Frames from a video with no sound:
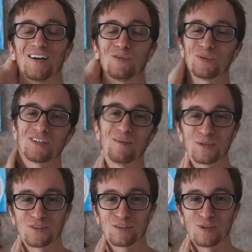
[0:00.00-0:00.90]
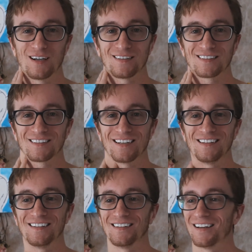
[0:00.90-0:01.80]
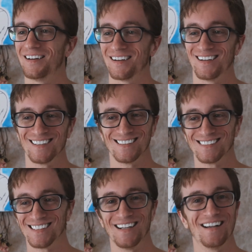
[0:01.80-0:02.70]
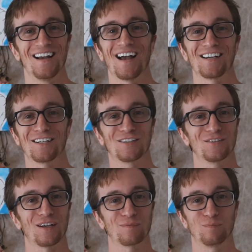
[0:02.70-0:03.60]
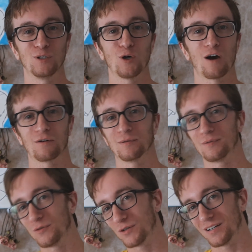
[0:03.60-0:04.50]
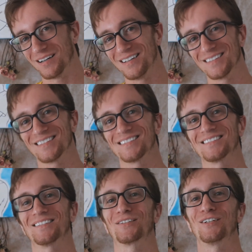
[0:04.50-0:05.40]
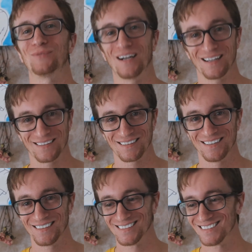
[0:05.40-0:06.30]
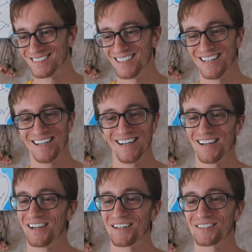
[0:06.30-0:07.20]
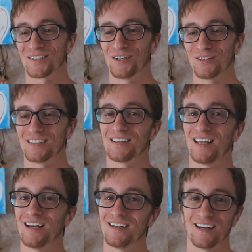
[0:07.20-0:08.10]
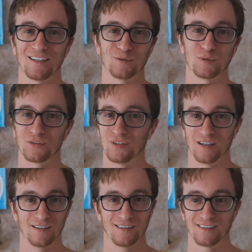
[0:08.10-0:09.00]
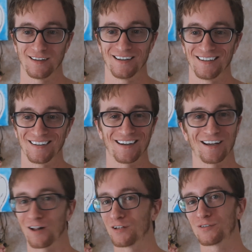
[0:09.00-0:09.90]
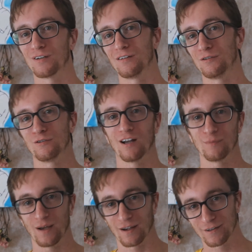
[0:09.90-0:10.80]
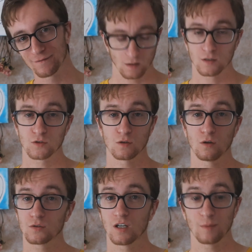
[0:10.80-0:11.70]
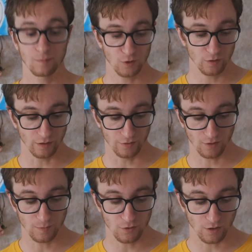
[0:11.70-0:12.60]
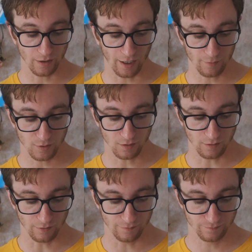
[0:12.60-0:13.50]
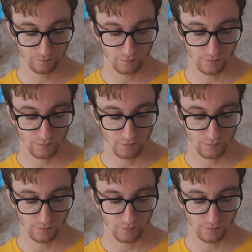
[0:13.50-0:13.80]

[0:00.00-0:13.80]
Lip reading: what time is sunrise? And then I guess it's like blue hour before the sunrise. So that night was done. I started to drive back. So the whole time I'm doing this, I'm using an app called